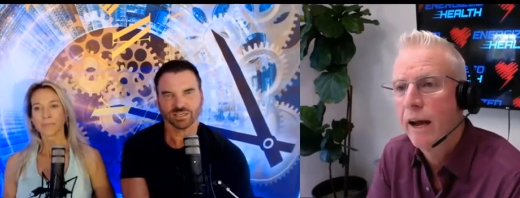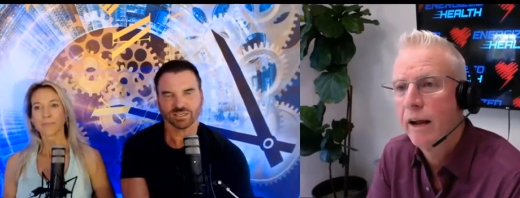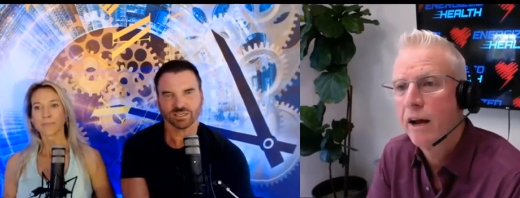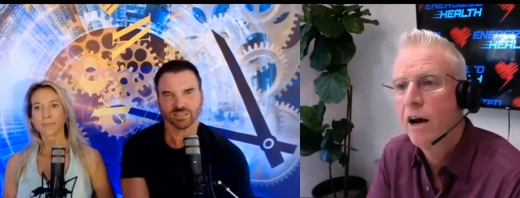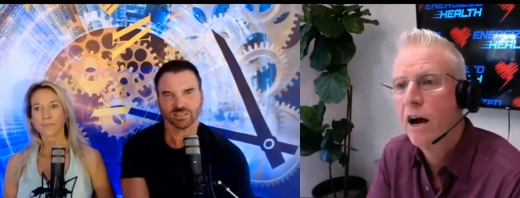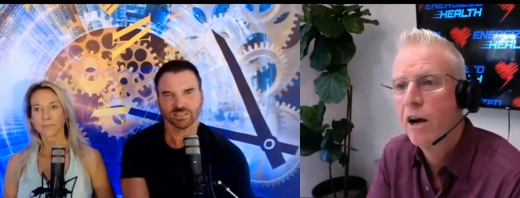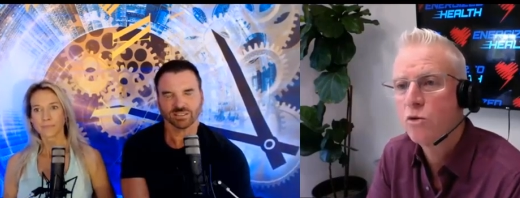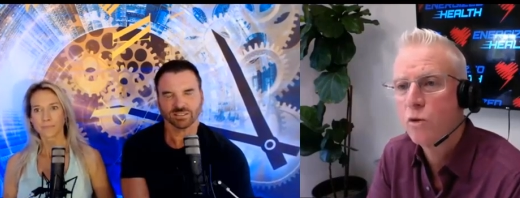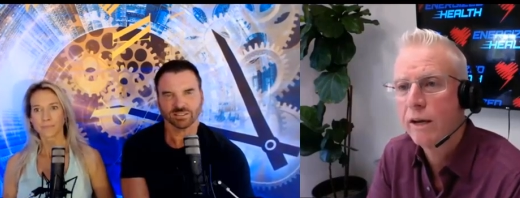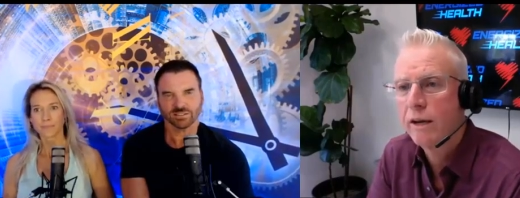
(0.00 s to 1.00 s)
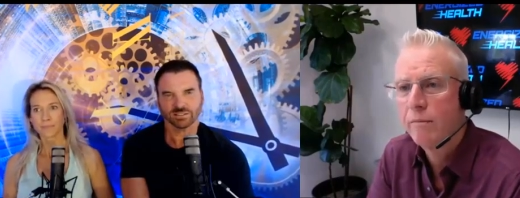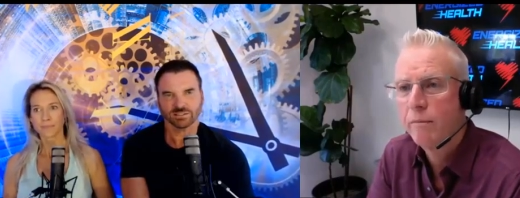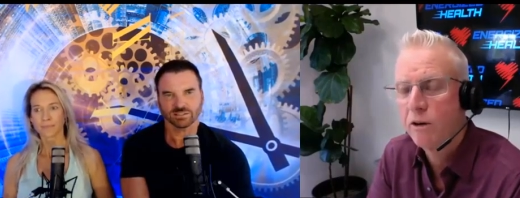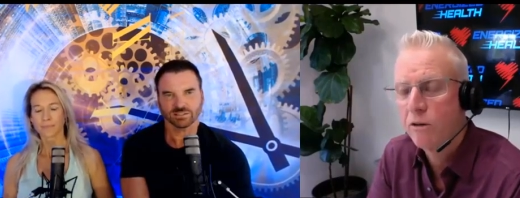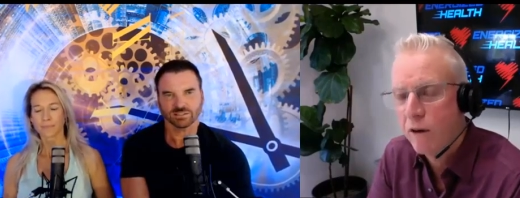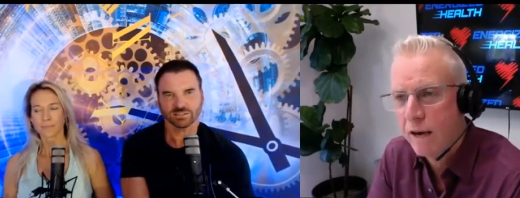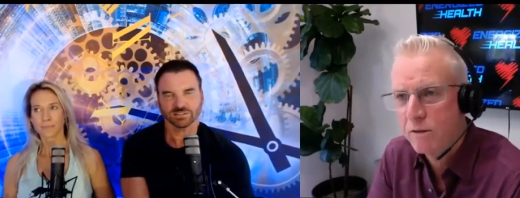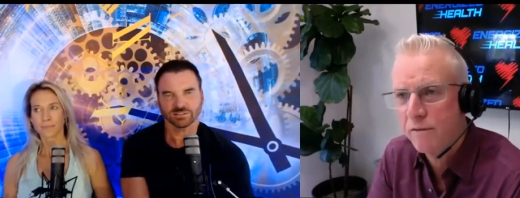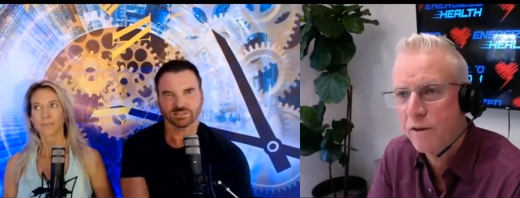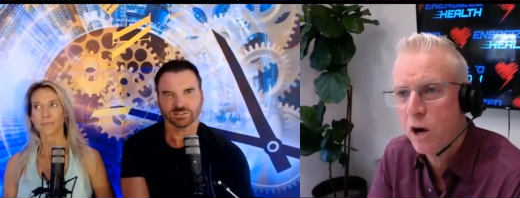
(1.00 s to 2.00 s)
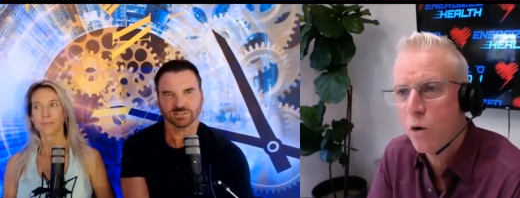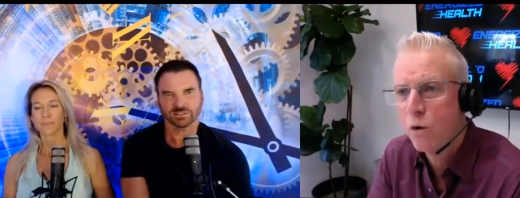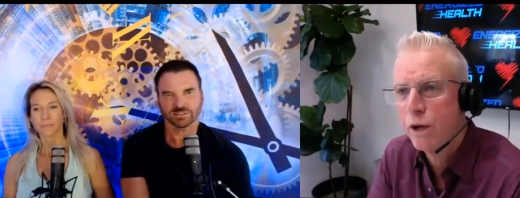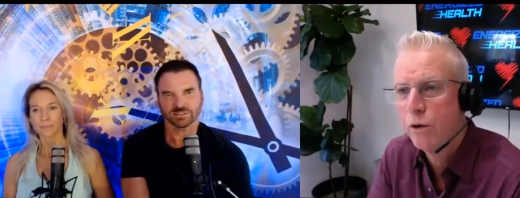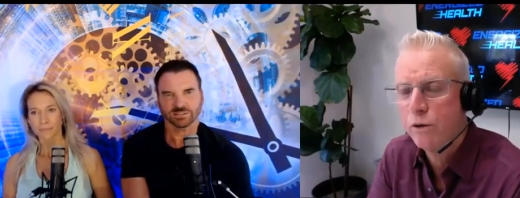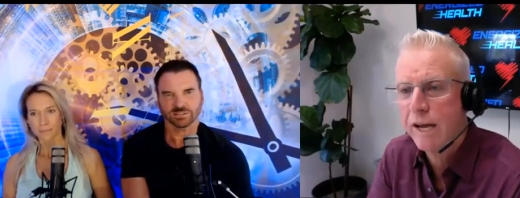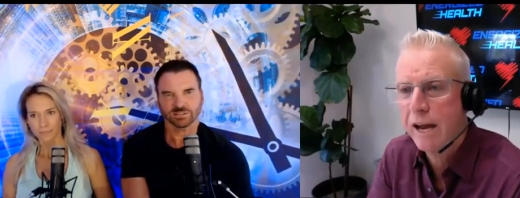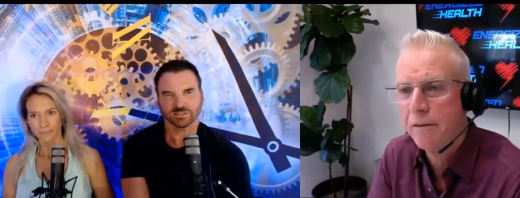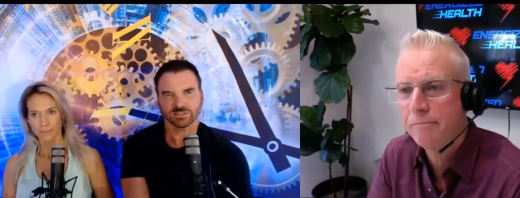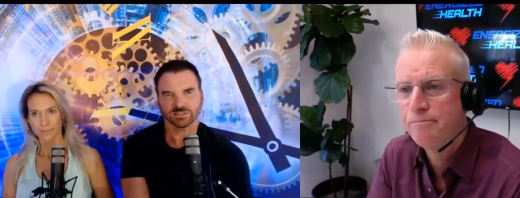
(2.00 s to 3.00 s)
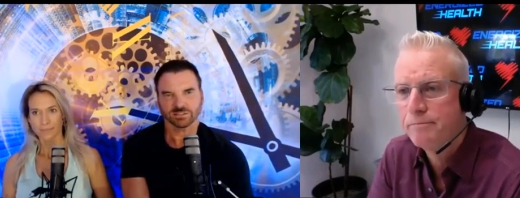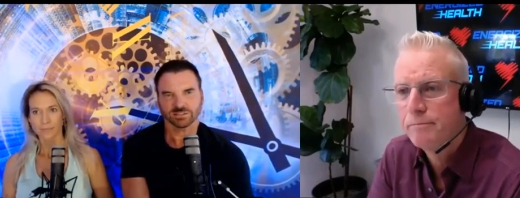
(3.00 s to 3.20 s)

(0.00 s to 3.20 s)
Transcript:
Speaker 1: and 100 milligrams of CoQ10?